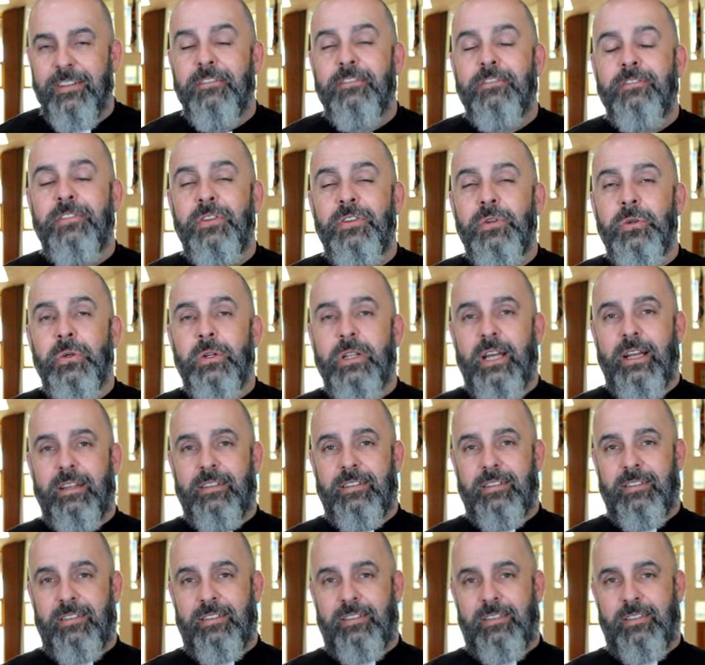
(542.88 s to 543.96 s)
to fuel
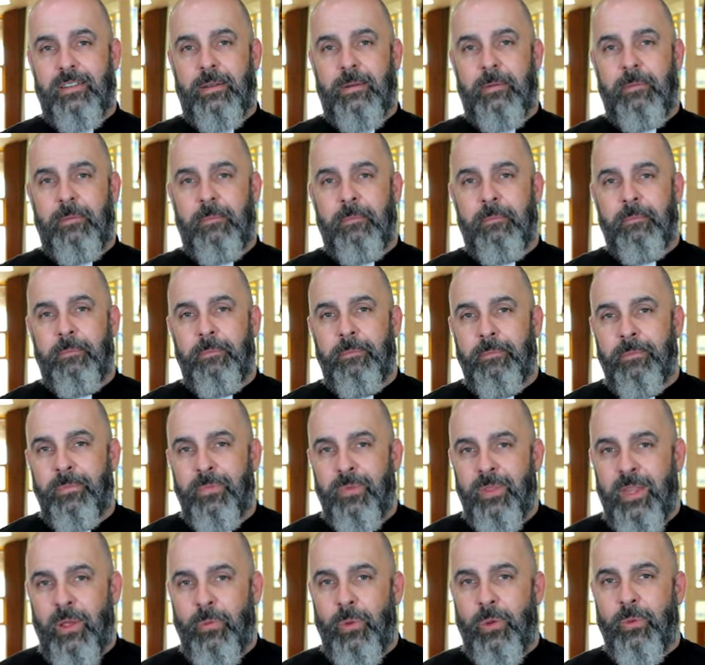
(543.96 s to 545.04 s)
us,
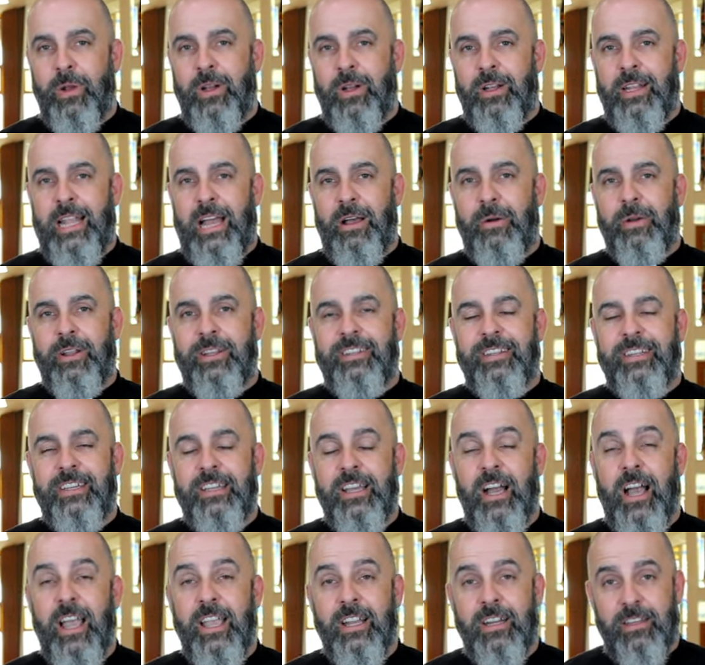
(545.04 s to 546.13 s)
that we would allow it to
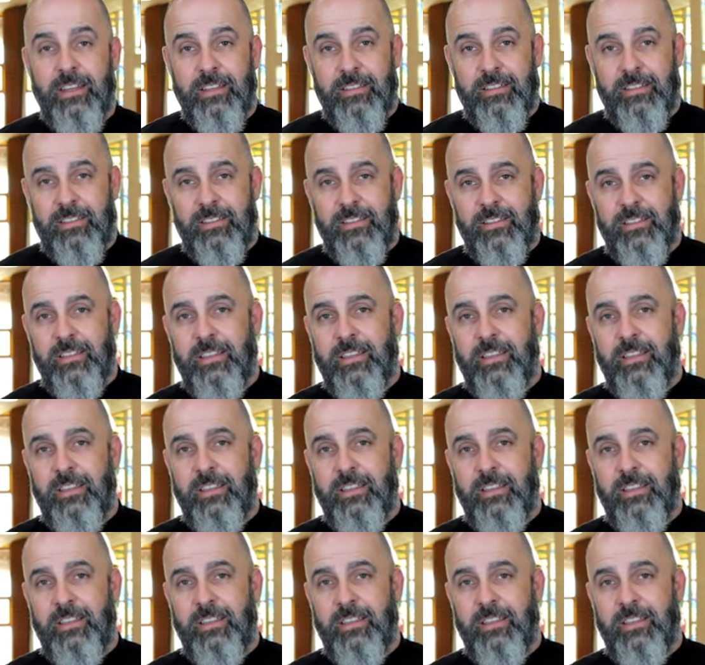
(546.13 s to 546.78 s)
guide us.